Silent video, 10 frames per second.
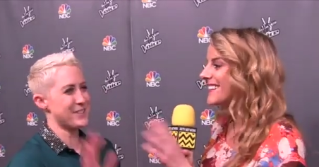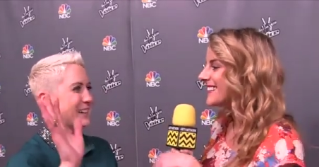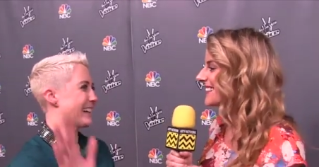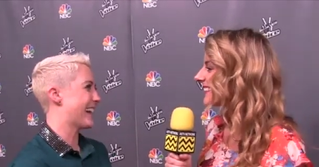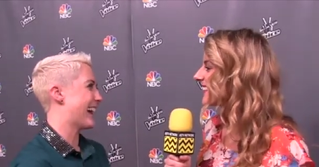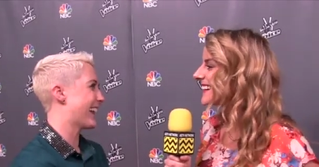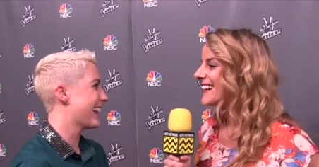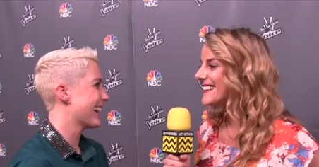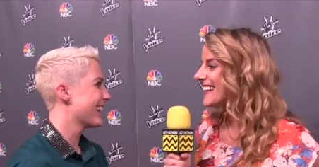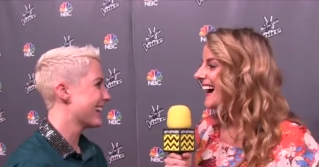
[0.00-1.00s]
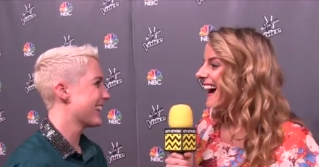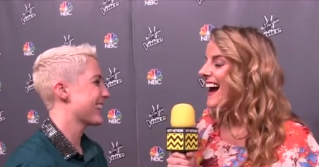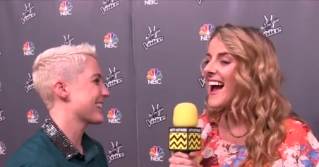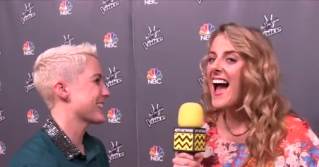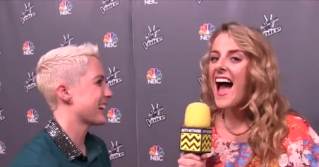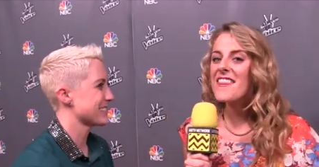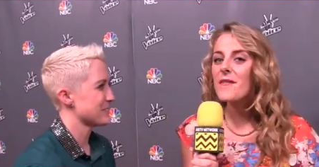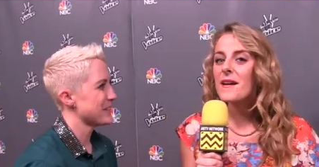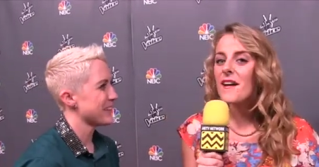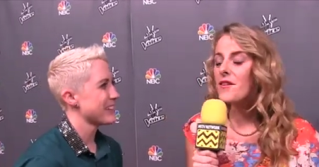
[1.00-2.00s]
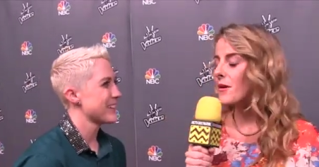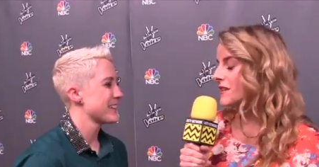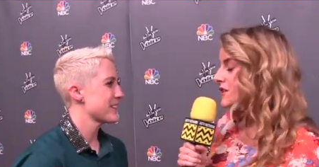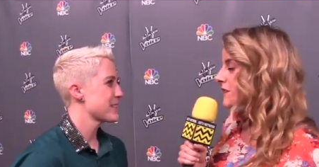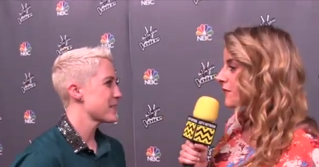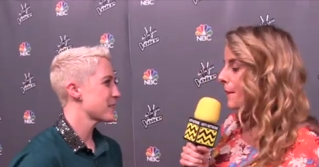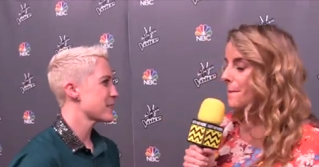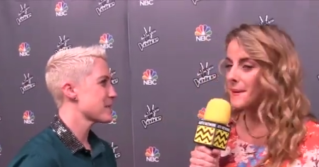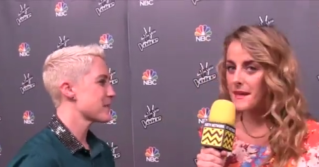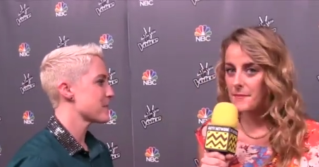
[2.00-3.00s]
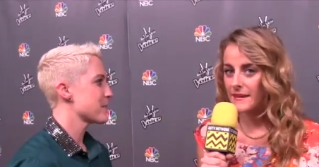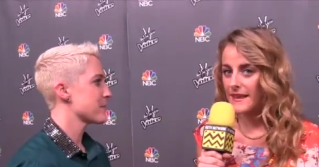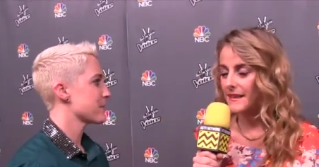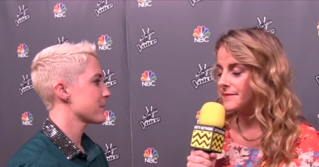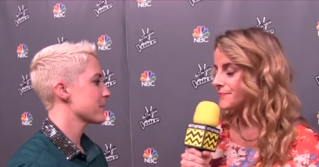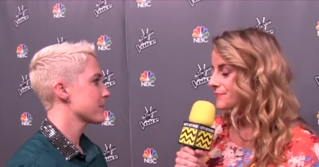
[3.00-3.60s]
Speaker 1: you can do can. it. Yeah. Awesome. And then we have a question from Beamly,